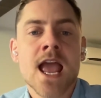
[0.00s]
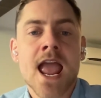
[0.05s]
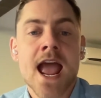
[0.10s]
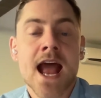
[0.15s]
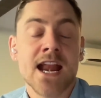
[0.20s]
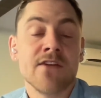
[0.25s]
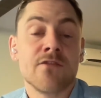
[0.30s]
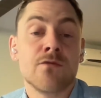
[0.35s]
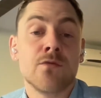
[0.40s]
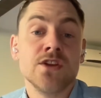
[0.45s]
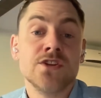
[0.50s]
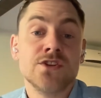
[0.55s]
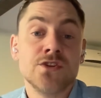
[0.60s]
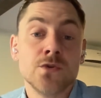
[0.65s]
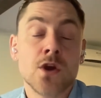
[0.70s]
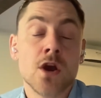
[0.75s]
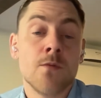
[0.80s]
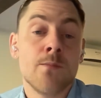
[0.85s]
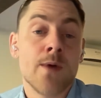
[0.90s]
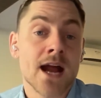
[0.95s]
And if we do
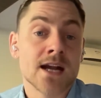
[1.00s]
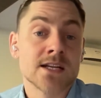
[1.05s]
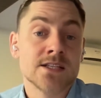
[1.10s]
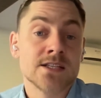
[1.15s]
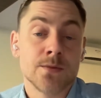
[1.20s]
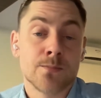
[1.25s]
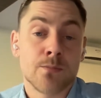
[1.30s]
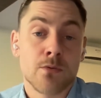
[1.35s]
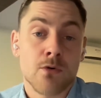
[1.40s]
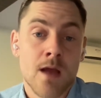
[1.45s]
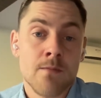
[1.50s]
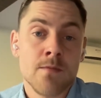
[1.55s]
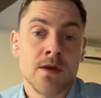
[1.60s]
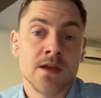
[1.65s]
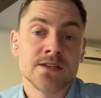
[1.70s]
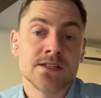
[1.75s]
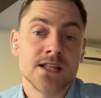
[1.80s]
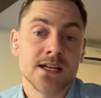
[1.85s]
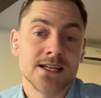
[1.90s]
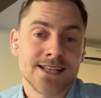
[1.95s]
go back to the
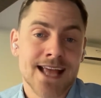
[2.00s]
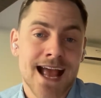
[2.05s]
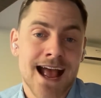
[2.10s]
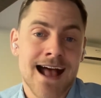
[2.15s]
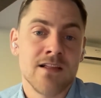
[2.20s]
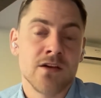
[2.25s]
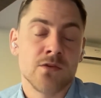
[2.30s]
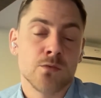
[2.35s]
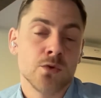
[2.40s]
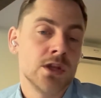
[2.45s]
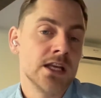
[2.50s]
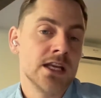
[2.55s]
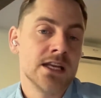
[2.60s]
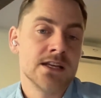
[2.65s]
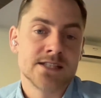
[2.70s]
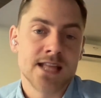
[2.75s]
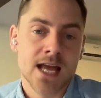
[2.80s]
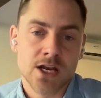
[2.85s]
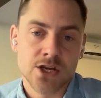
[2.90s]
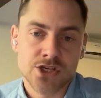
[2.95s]
premise that talent really
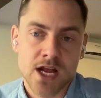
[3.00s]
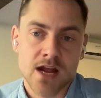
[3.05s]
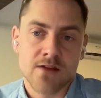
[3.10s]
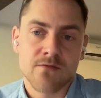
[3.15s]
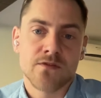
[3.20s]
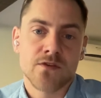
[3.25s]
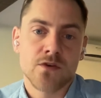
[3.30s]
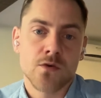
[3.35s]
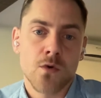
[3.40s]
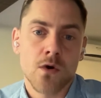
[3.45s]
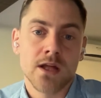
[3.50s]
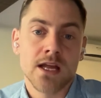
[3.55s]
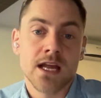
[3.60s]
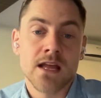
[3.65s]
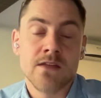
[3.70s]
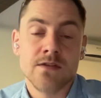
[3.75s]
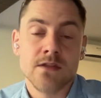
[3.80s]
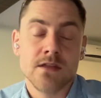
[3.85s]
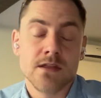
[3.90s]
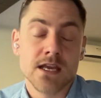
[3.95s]
is that jet fuel
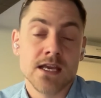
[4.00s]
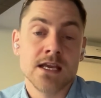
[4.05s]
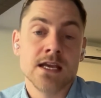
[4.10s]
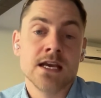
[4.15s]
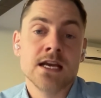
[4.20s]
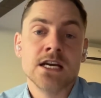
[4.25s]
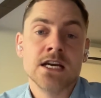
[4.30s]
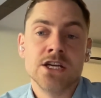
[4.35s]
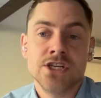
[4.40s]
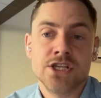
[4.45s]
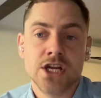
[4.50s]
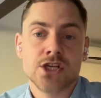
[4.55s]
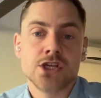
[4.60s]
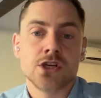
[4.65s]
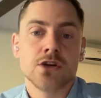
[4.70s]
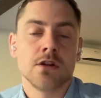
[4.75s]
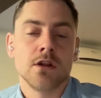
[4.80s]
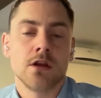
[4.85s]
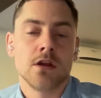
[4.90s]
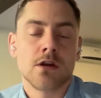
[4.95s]
in the
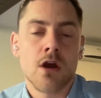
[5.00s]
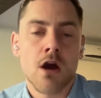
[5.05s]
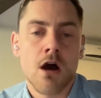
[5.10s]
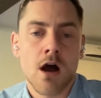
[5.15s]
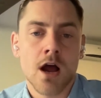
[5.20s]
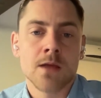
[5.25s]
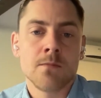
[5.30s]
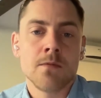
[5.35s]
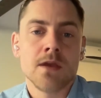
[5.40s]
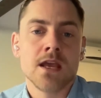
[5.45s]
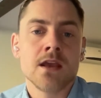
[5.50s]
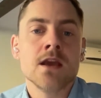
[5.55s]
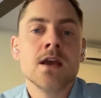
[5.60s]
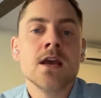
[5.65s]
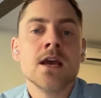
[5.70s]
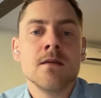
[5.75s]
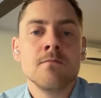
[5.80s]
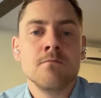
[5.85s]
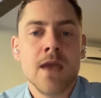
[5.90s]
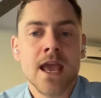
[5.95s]
digital economy,
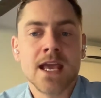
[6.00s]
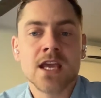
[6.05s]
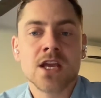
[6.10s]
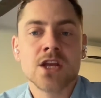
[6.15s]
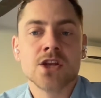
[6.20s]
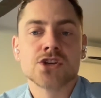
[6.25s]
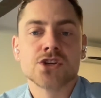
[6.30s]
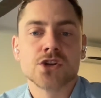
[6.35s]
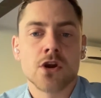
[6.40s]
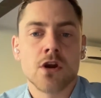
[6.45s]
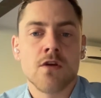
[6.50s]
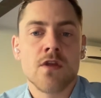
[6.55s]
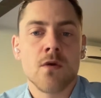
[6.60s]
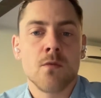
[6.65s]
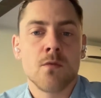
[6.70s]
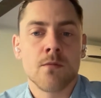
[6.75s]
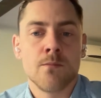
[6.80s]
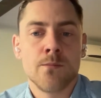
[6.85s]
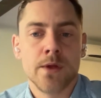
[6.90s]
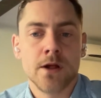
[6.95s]
making sure that
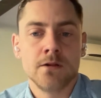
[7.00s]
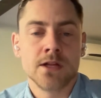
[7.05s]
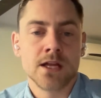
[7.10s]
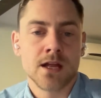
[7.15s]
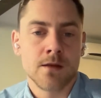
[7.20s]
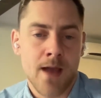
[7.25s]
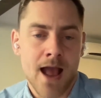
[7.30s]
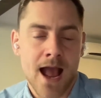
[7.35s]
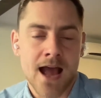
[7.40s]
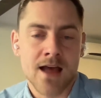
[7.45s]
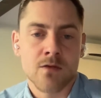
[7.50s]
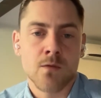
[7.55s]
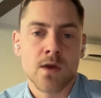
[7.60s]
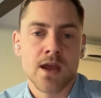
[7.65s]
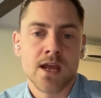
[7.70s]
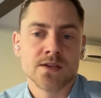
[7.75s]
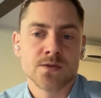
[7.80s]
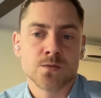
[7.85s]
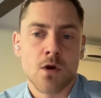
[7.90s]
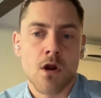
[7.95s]
we're building
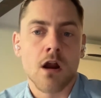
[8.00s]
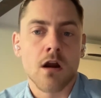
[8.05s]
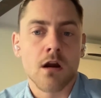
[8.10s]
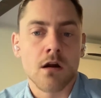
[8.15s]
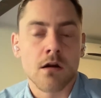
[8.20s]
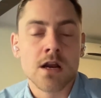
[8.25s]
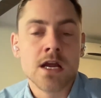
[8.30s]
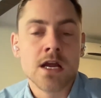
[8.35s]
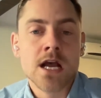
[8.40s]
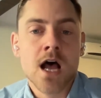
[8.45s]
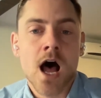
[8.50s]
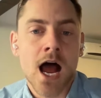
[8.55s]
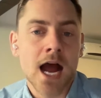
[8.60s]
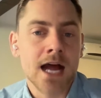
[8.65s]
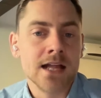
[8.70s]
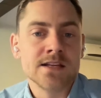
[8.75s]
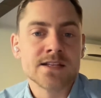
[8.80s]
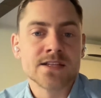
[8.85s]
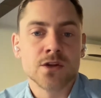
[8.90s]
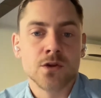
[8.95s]
pathways where our
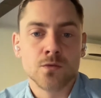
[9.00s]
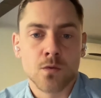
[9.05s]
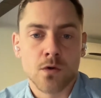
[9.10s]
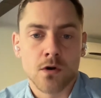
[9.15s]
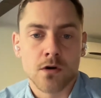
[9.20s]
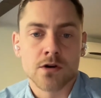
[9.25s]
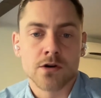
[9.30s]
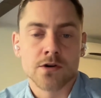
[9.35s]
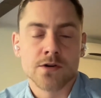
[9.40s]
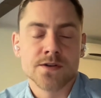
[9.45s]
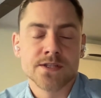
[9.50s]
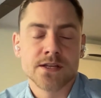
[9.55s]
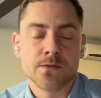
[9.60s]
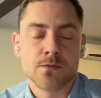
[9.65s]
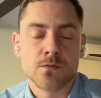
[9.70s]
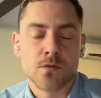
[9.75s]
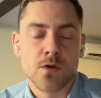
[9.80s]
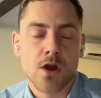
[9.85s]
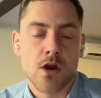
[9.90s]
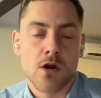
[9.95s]
highly skilled workers that
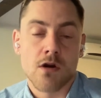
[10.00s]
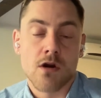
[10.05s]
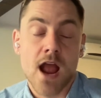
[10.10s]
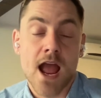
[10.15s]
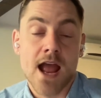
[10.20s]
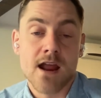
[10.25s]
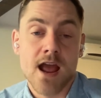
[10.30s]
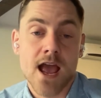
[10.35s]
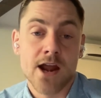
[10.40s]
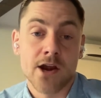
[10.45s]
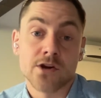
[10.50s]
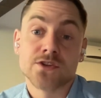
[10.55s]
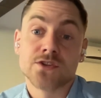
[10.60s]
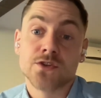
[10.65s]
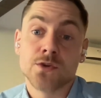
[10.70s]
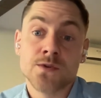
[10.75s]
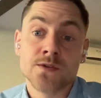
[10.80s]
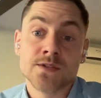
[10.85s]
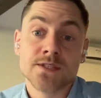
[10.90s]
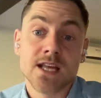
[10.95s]
are and, and our
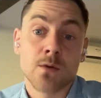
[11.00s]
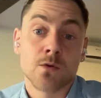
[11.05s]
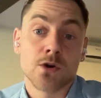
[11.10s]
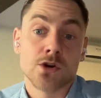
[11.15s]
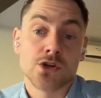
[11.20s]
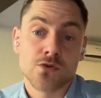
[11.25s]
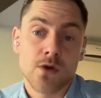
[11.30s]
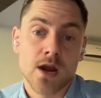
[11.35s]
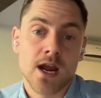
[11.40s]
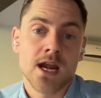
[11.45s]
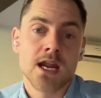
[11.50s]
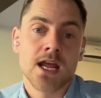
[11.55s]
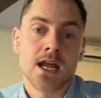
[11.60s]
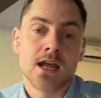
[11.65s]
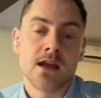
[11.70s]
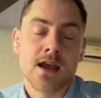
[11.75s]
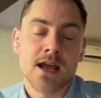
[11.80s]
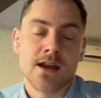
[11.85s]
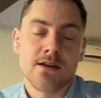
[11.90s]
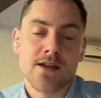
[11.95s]
students that we're
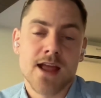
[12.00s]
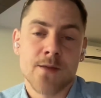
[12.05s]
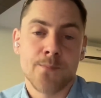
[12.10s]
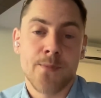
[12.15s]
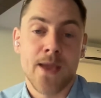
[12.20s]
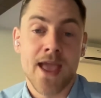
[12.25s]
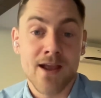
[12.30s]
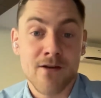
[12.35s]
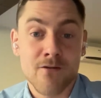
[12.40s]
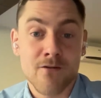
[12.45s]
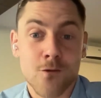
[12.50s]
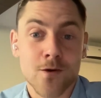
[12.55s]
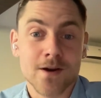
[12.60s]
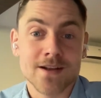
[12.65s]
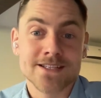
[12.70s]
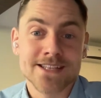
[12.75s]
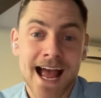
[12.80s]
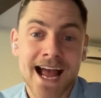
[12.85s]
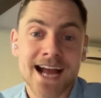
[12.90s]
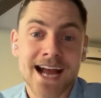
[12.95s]
training and, and paying for as
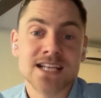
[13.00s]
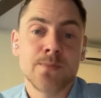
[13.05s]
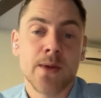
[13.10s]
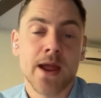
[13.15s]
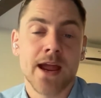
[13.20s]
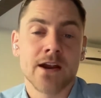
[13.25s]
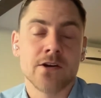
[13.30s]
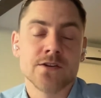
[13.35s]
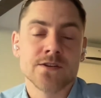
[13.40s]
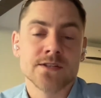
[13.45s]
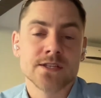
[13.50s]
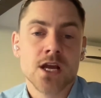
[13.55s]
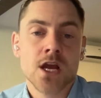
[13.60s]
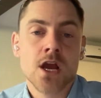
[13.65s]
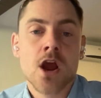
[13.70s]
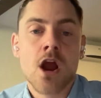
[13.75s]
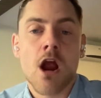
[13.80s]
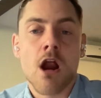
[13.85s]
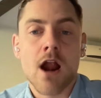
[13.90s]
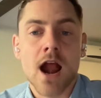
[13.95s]
taxpayers
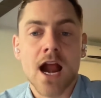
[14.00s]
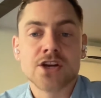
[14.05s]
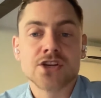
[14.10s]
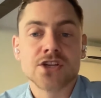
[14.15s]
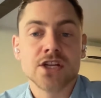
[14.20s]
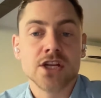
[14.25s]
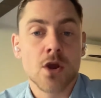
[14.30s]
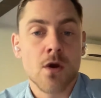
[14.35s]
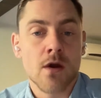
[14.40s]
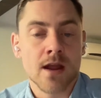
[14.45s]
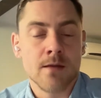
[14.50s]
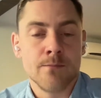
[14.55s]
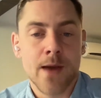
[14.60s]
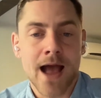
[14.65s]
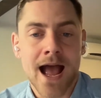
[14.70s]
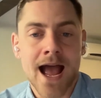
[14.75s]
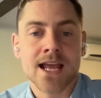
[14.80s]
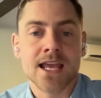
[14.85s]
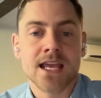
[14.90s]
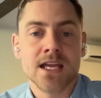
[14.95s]
are actually going
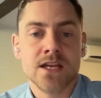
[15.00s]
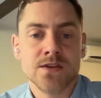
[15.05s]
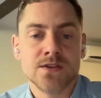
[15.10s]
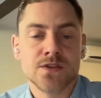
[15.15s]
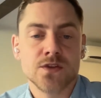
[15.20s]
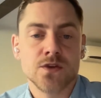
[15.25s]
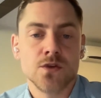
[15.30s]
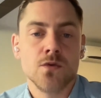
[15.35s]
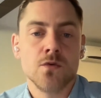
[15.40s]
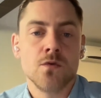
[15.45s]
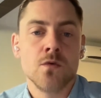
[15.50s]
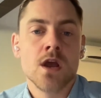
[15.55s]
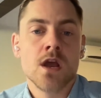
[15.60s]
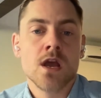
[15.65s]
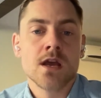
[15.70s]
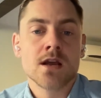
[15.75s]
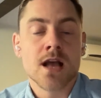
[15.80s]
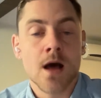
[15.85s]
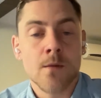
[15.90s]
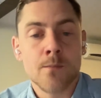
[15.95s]
back into
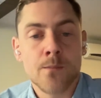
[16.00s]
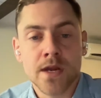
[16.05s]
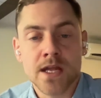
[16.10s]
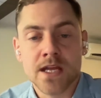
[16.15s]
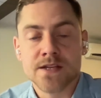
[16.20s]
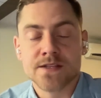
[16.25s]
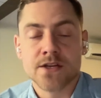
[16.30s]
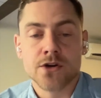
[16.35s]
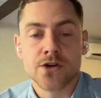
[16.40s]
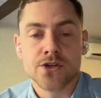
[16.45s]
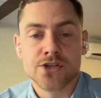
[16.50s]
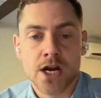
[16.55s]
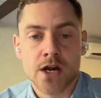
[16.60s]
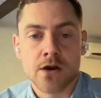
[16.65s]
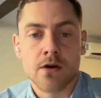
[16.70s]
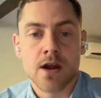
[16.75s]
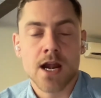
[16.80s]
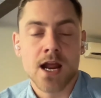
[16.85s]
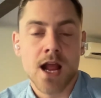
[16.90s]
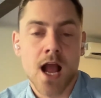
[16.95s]
companies that are
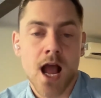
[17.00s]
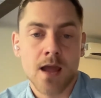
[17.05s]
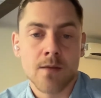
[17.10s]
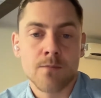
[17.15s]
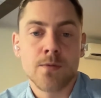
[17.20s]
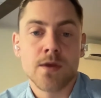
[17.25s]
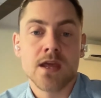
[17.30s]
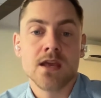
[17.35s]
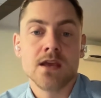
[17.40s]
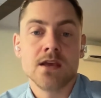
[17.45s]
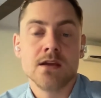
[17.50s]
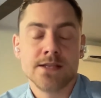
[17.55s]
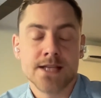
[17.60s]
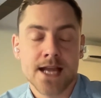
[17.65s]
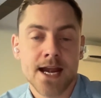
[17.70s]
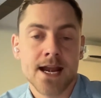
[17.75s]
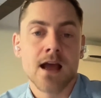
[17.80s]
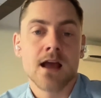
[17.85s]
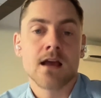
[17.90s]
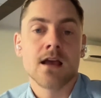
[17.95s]
generating IP
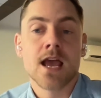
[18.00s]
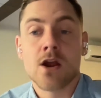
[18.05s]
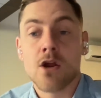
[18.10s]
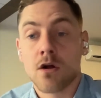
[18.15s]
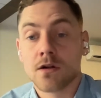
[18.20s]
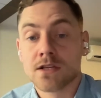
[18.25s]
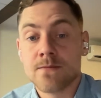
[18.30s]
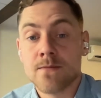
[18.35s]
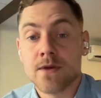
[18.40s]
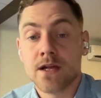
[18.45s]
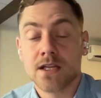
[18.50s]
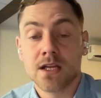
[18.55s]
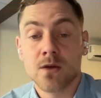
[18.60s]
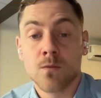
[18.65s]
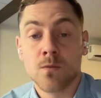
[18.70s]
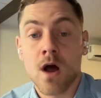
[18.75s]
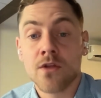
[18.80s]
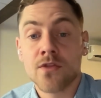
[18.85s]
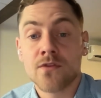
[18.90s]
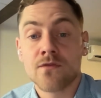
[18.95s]
data and ultimately
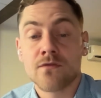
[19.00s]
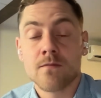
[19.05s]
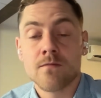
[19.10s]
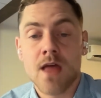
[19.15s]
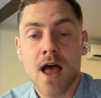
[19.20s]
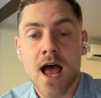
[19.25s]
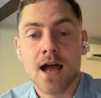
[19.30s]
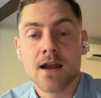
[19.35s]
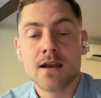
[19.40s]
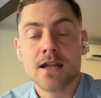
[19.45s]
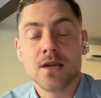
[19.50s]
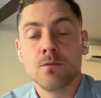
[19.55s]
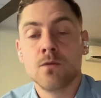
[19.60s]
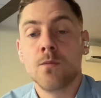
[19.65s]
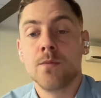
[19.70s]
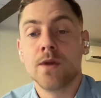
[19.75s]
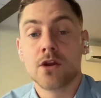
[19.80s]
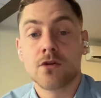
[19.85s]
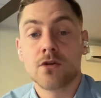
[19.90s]
wealth from that will be